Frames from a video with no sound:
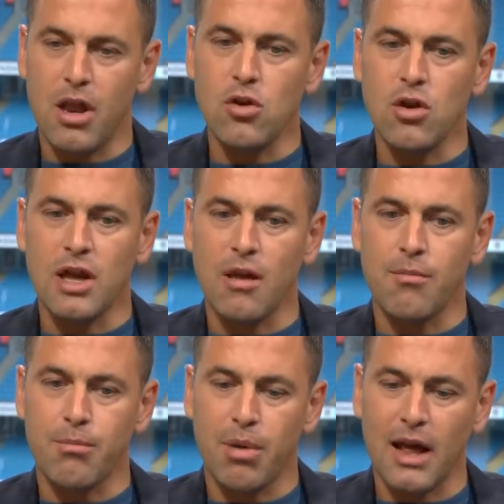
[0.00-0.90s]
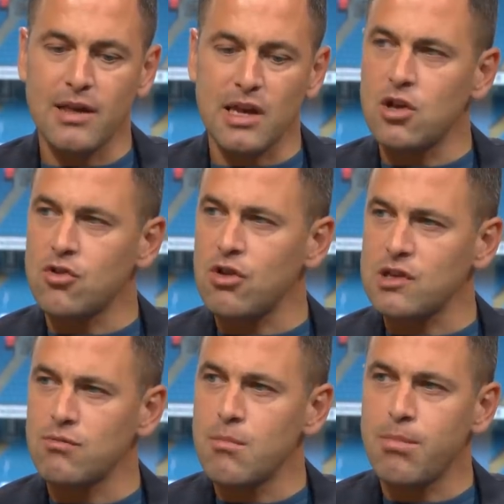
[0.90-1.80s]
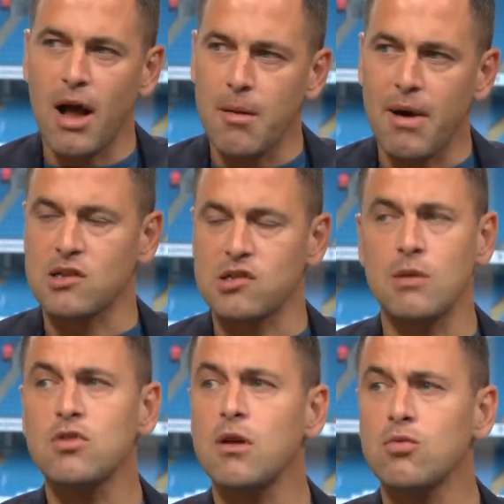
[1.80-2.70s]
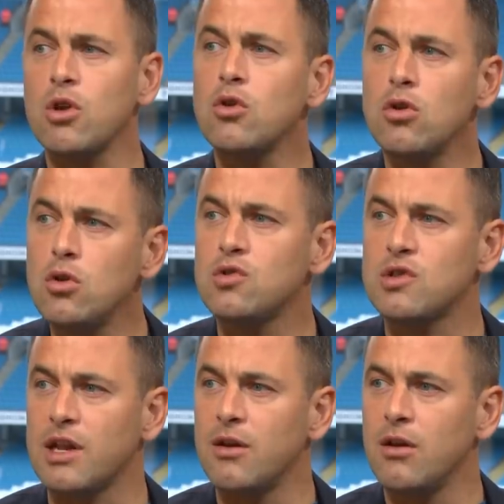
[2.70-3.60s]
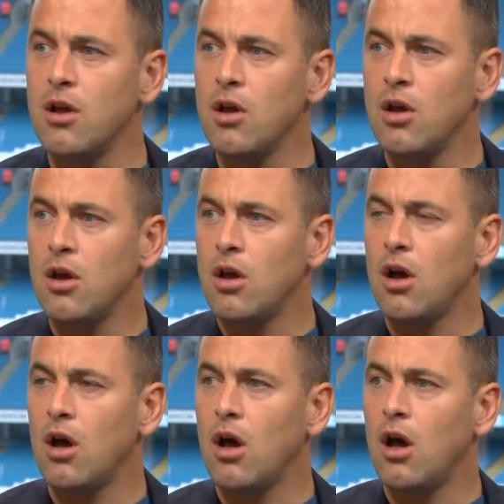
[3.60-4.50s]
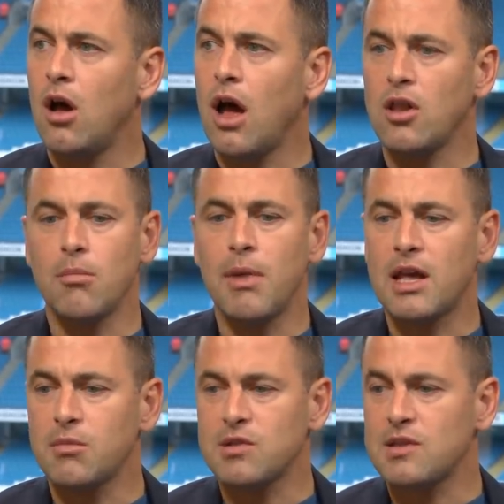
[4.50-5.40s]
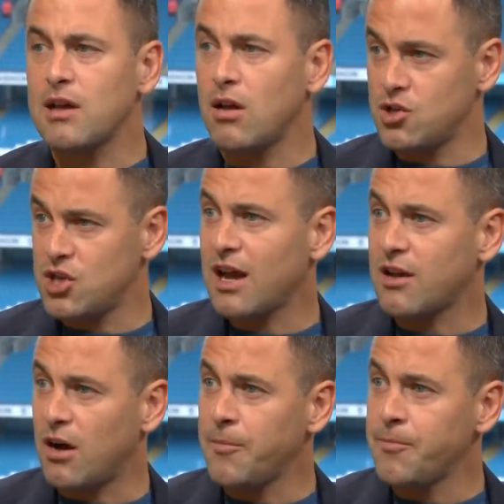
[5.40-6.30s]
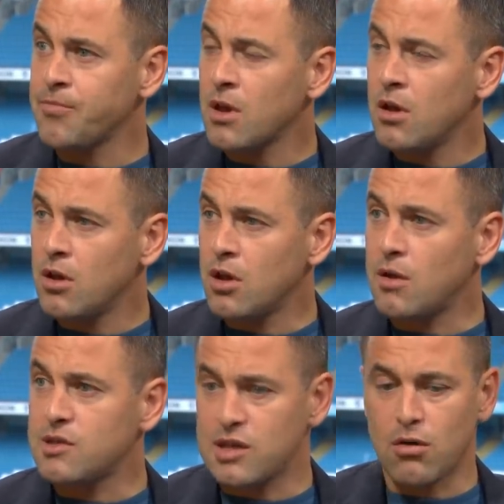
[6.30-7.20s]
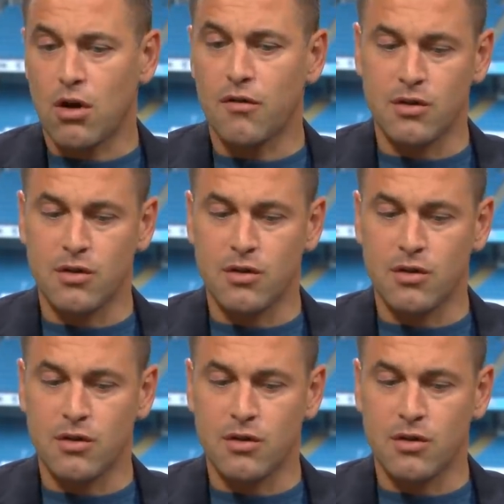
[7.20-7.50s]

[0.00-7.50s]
then you're getting players in the dressing room biting back. Sometimes when you're losing and you're making a mistake, like Xhaka, you know, as a centre-half,